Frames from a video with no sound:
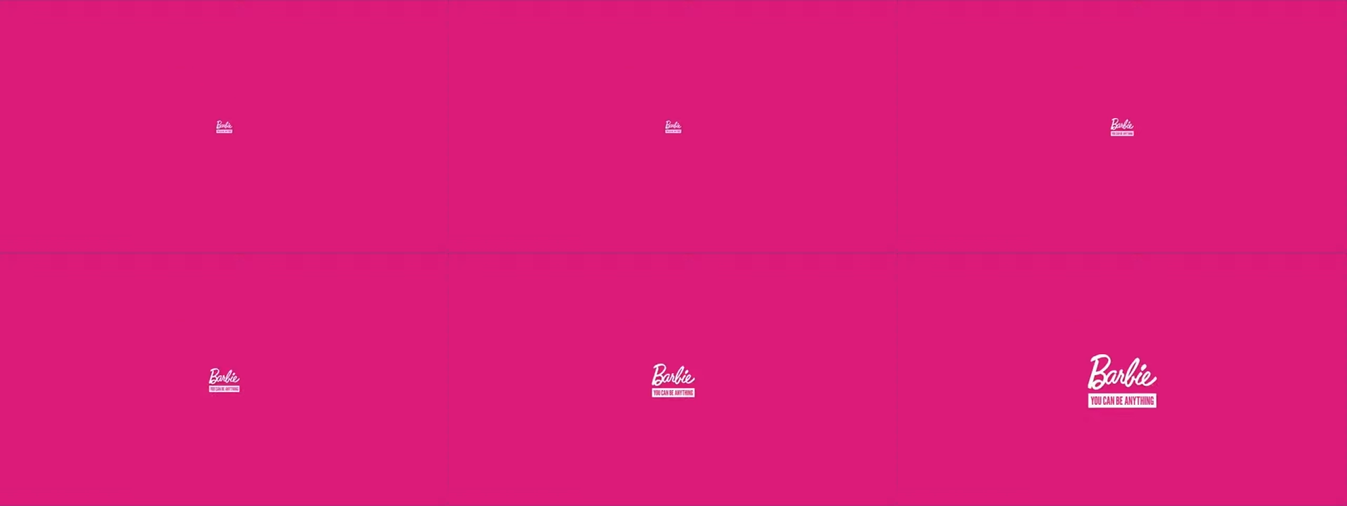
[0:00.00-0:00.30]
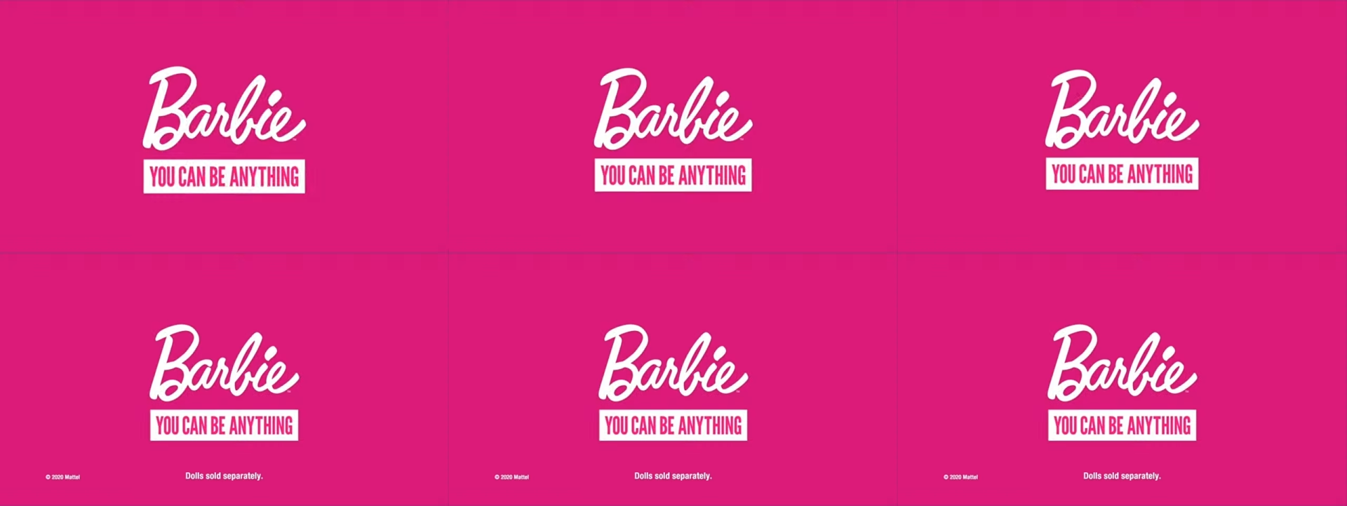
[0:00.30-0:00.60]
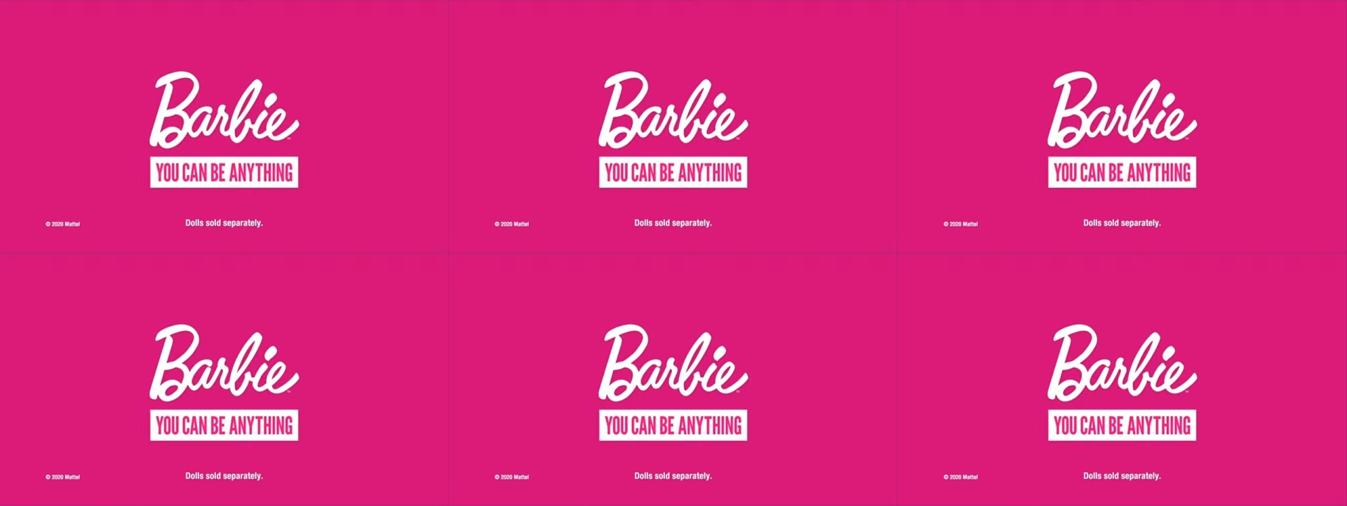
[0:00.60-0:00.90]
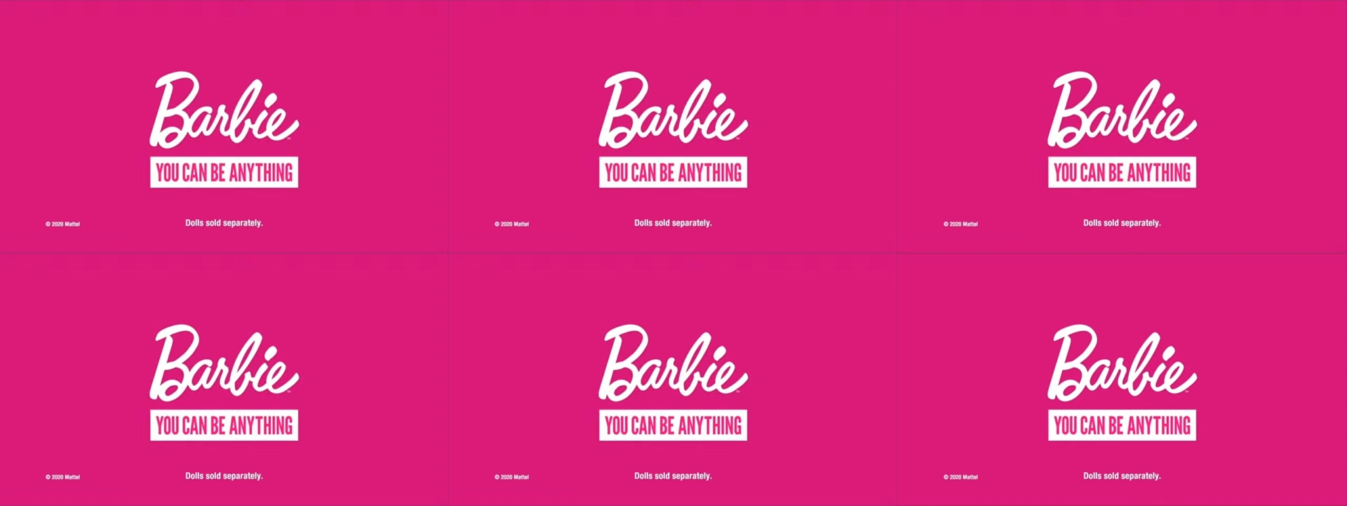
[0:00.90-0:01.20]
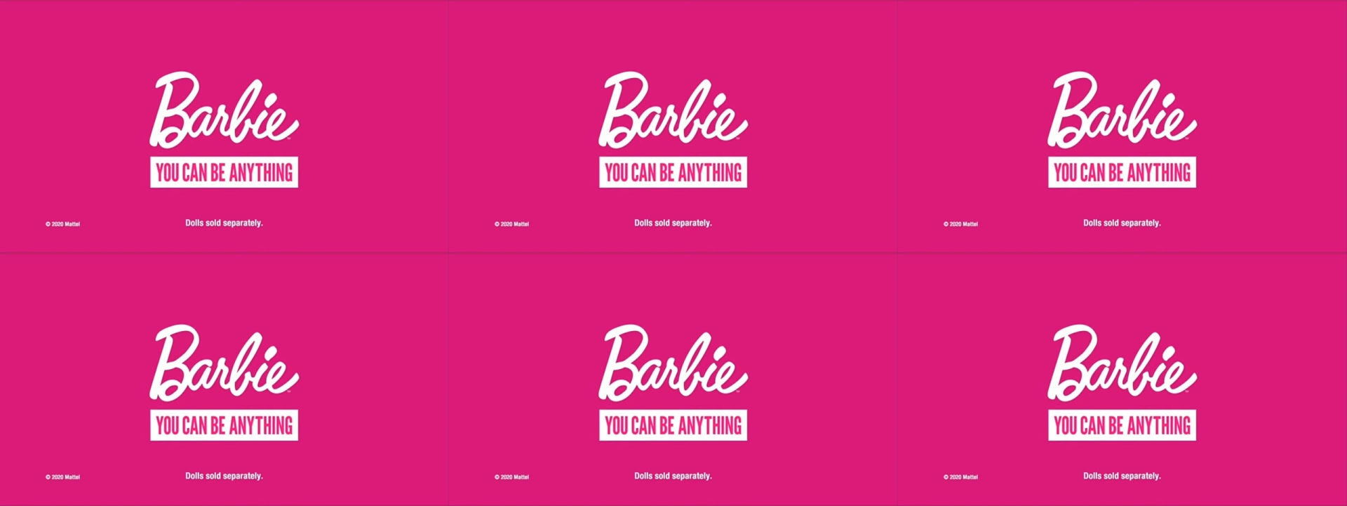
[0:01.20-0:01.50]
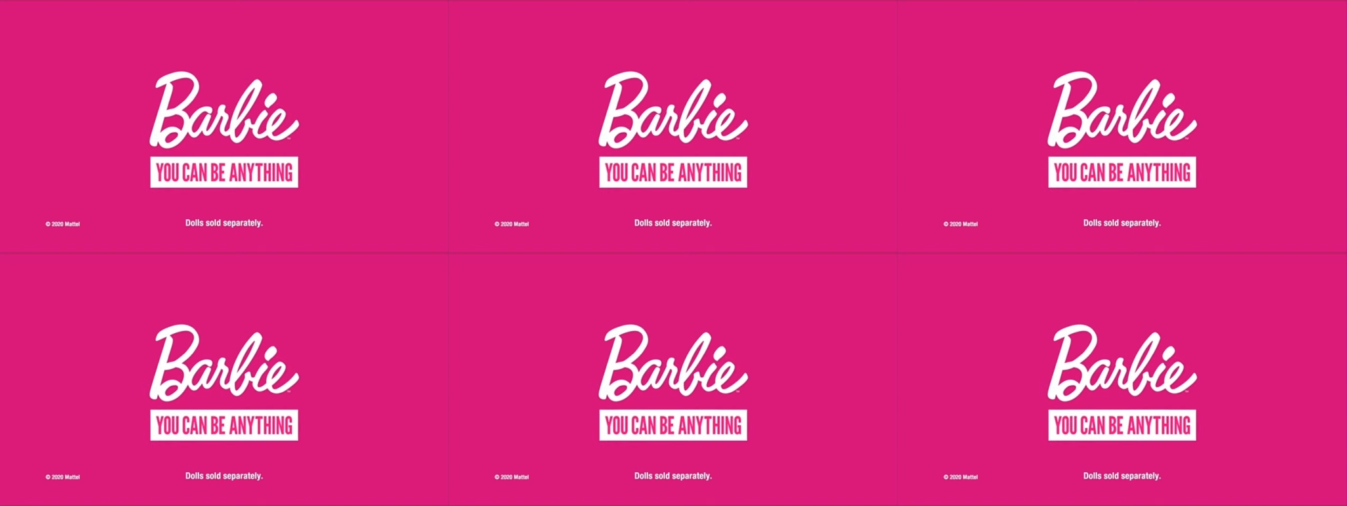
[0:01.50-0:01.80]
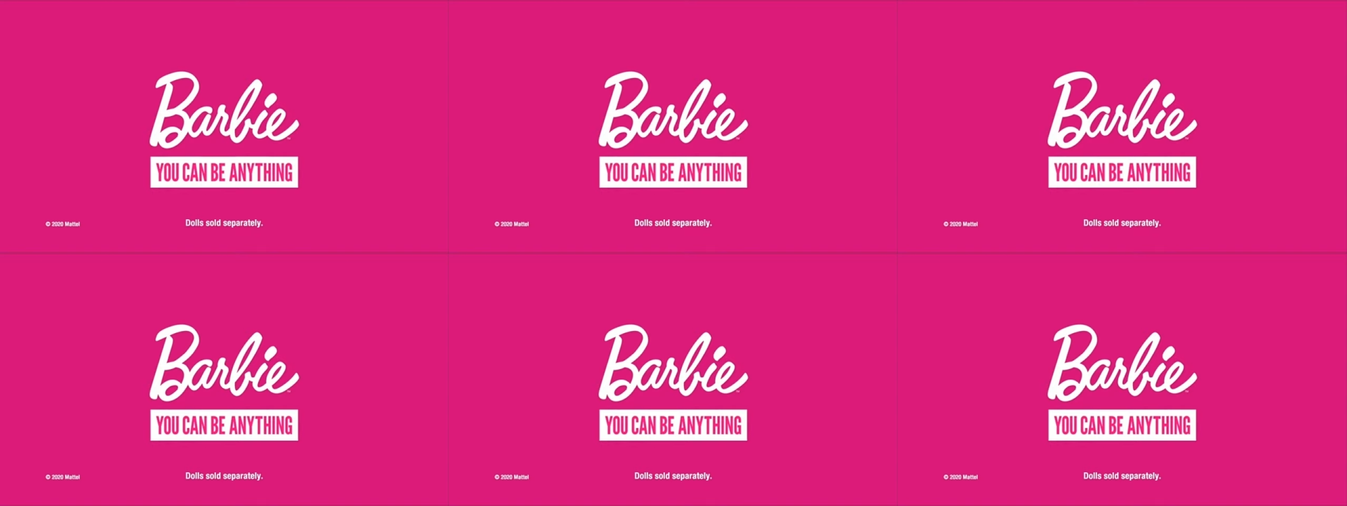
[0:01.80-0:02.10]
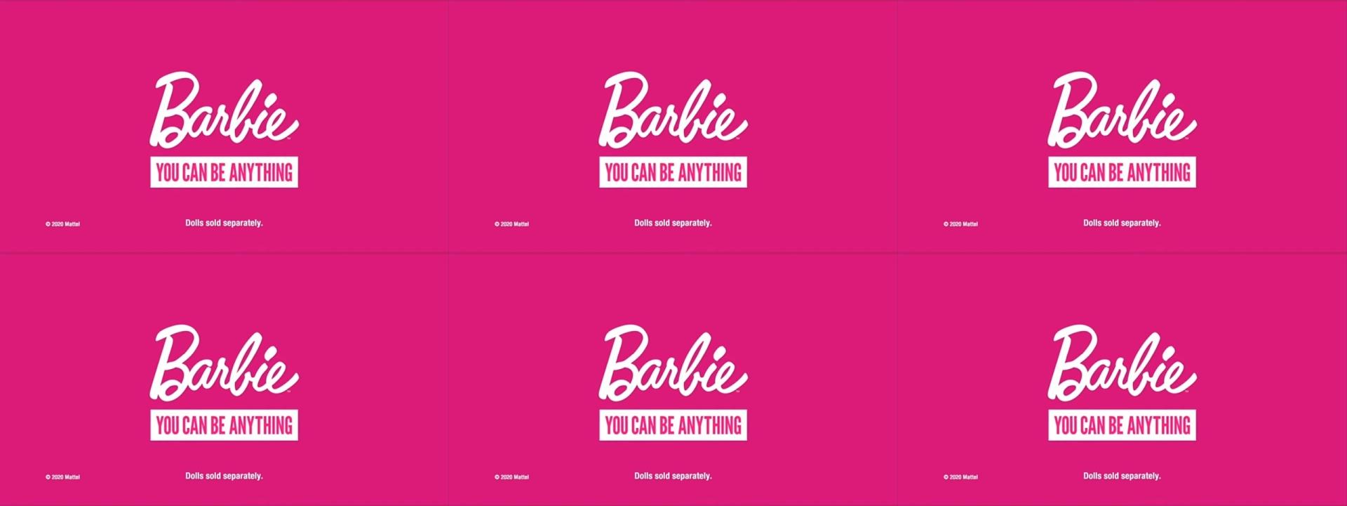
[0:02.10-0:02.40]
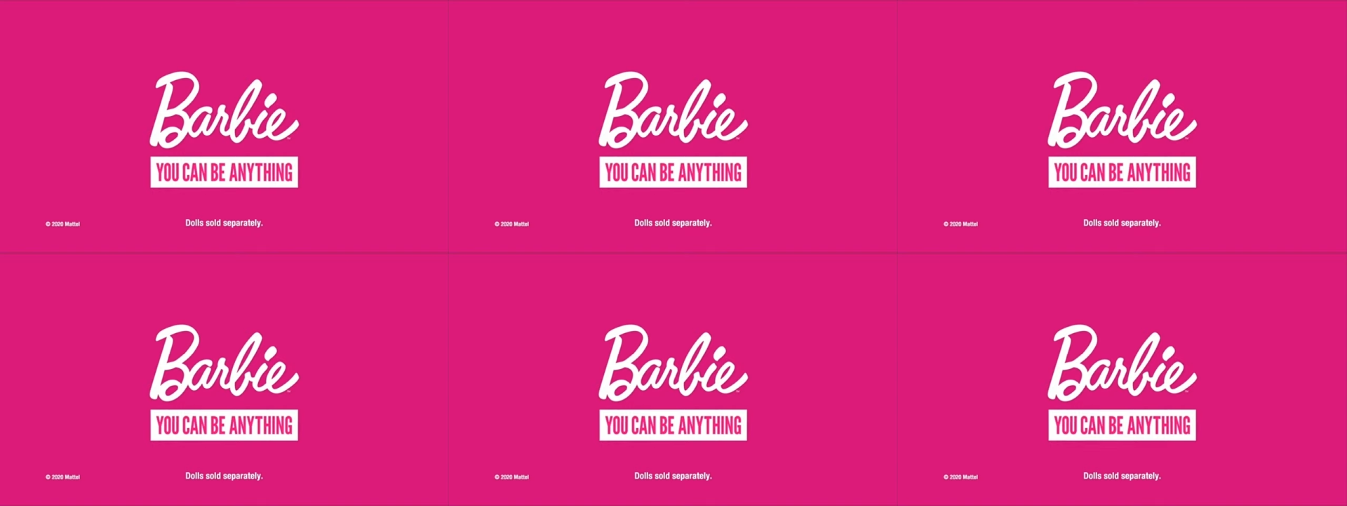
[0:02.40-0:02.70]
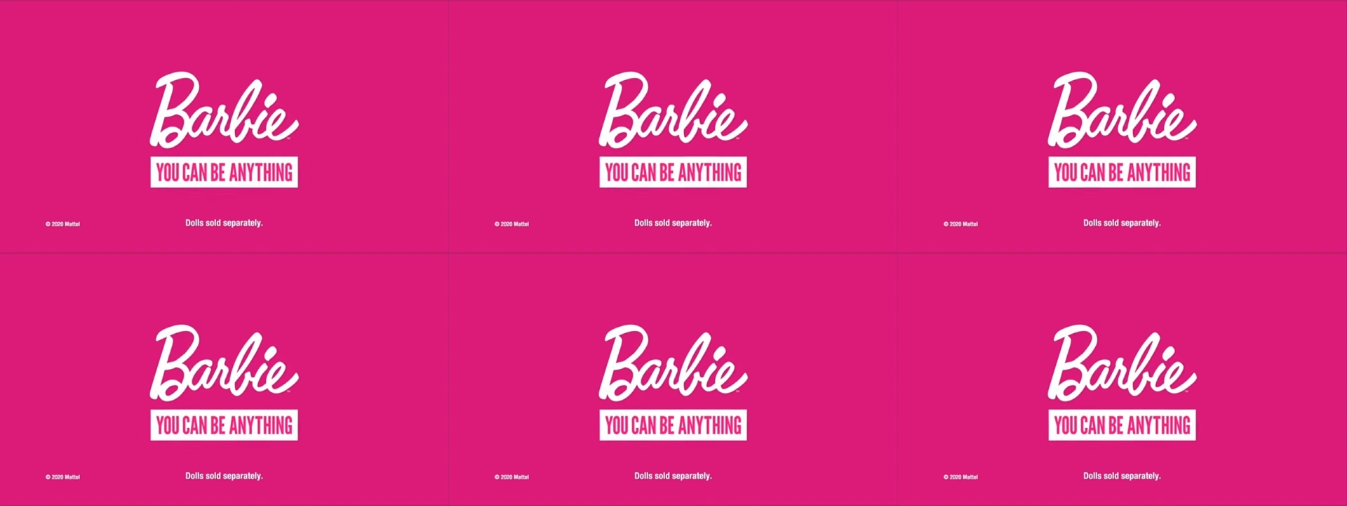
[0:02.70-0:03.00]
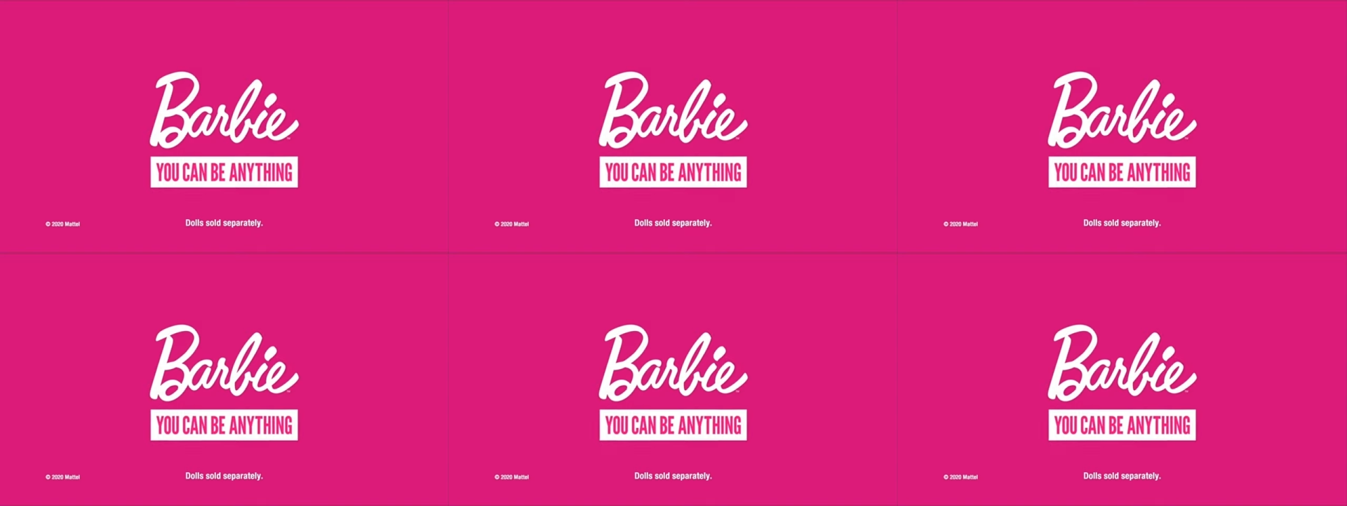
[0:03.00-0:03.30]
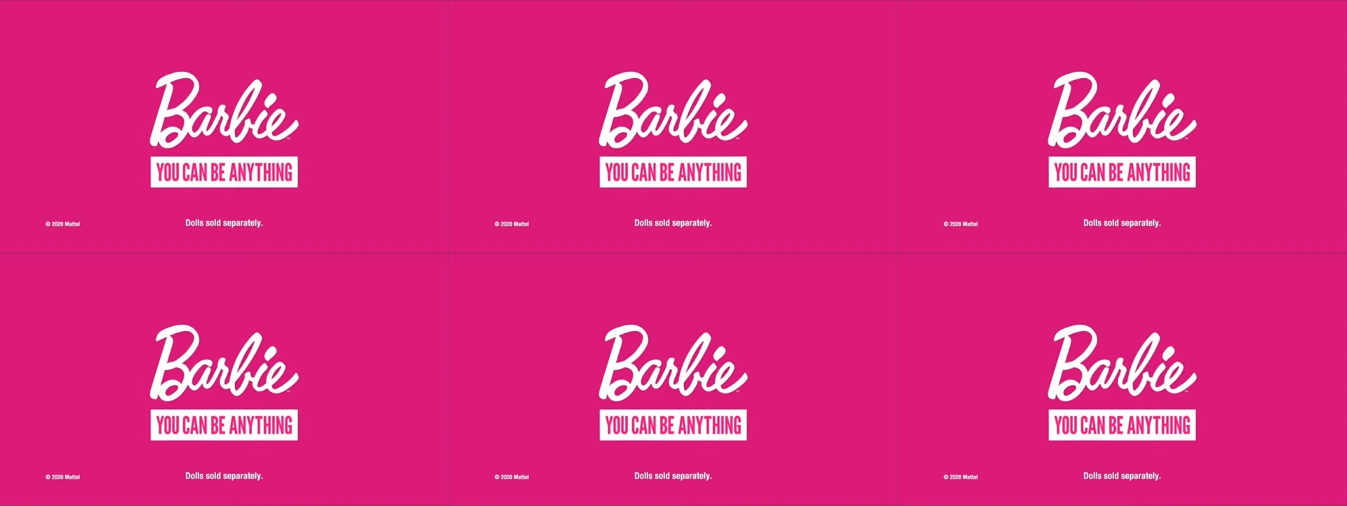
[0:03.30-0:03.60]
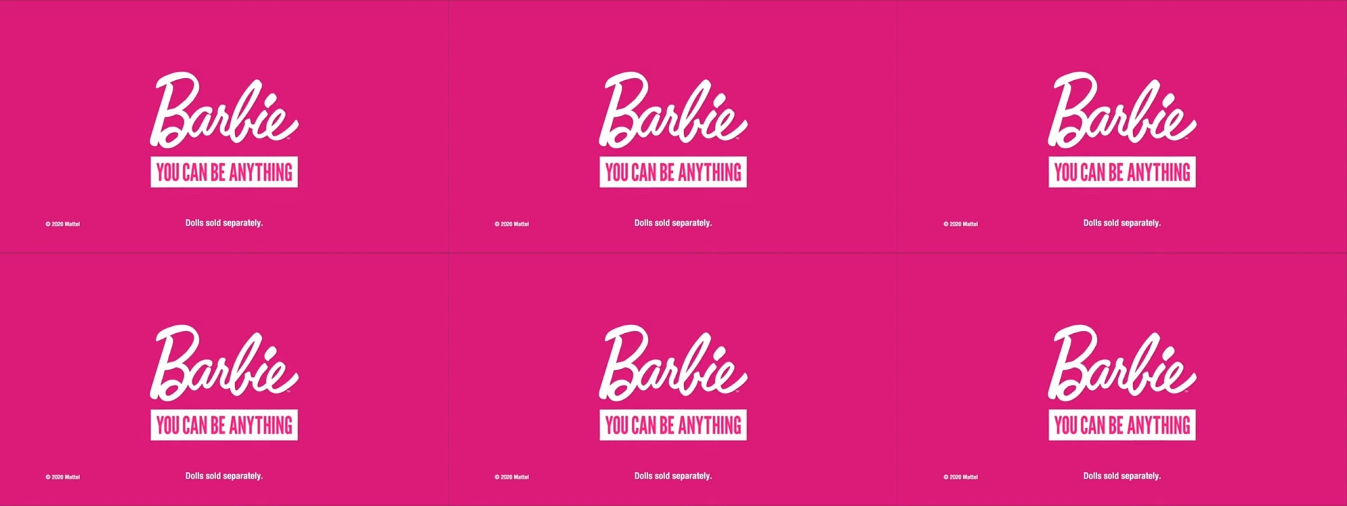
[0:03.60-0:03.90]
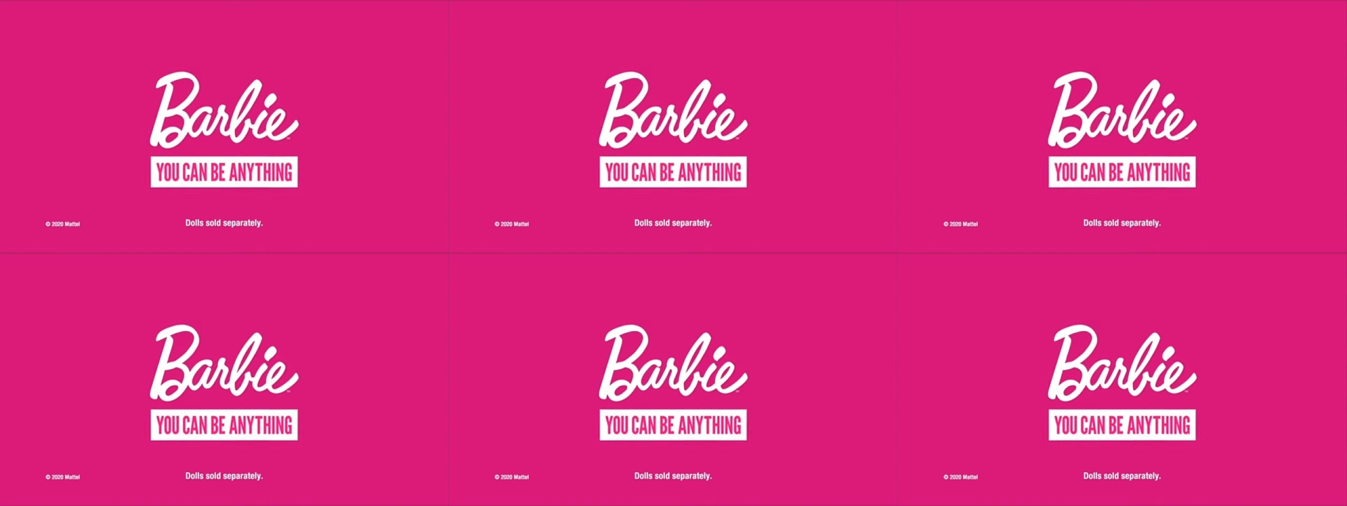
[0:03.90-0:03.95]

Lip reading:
(no speaker visible)